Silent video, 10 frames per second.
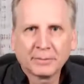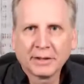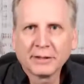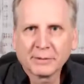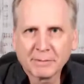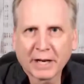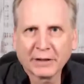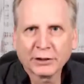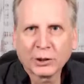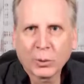it's
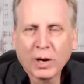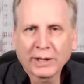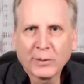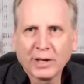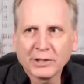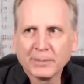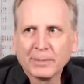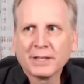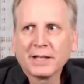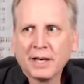down to your why question,
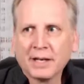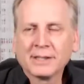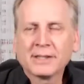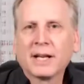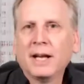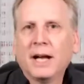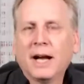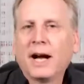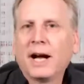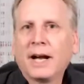because
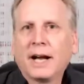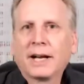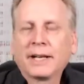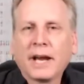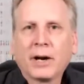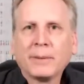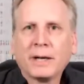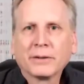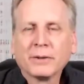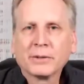I care
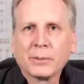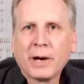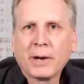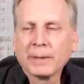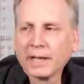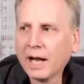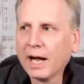about those around me.